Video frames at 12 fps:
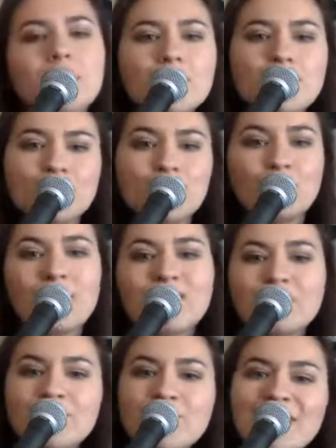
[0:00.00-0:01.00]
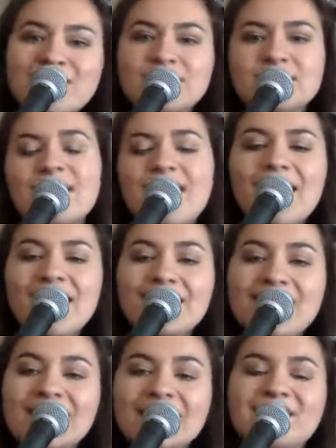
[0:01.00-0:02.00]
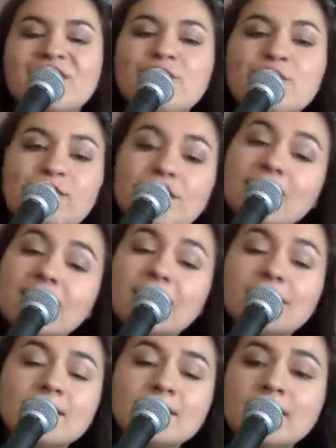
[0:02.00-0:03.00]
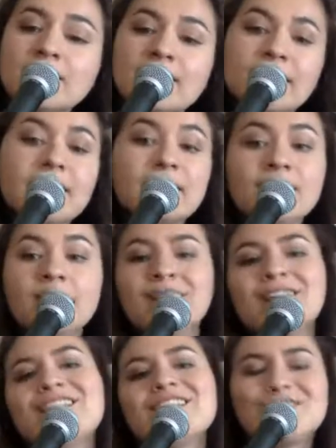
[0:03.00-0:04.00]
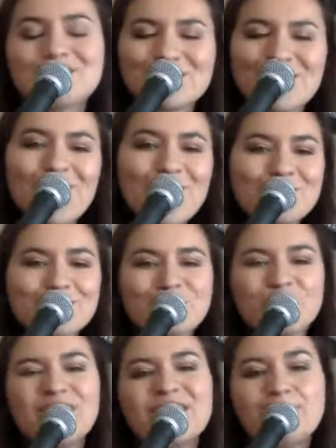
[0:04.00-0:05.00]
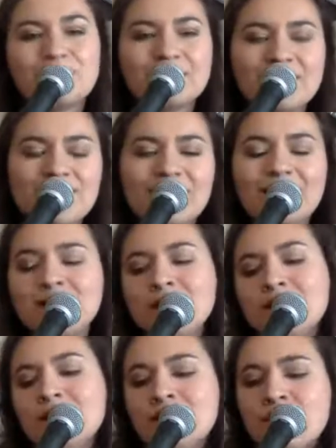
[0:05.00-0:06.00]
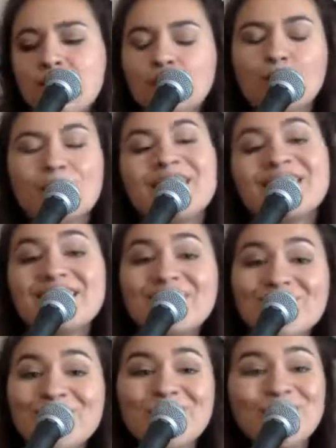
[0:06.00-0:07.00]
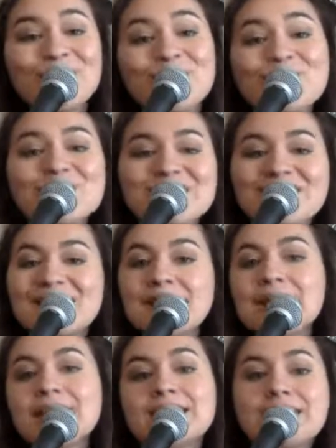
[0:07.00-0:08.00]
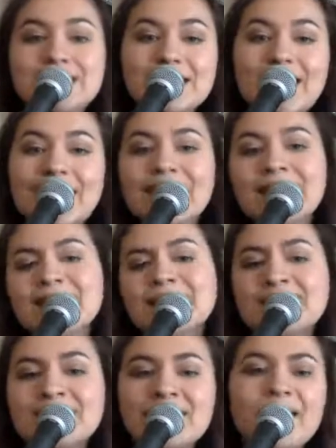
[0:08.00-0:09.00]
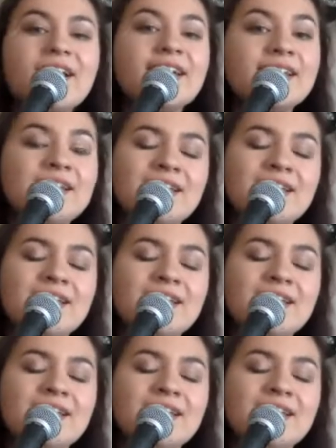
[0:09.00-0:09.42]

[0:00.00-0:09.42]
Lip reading: The weather outside, I can feel it. Summer's creeping in. We're making the most of the daylight.